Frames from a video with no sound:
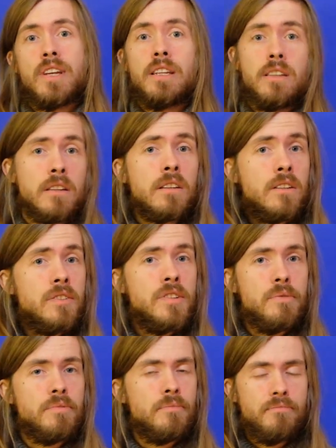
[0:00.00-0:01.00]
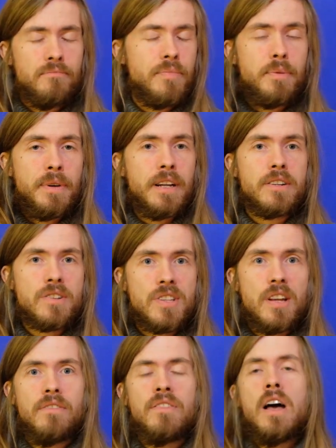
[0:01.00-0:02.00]
that you could use to prepare prepare
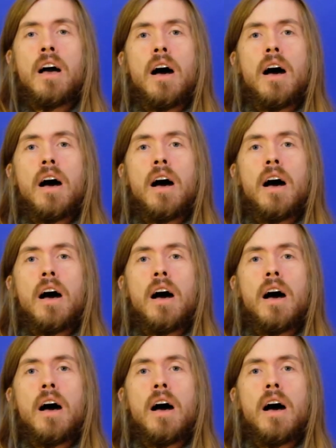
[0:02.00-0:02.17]
yourself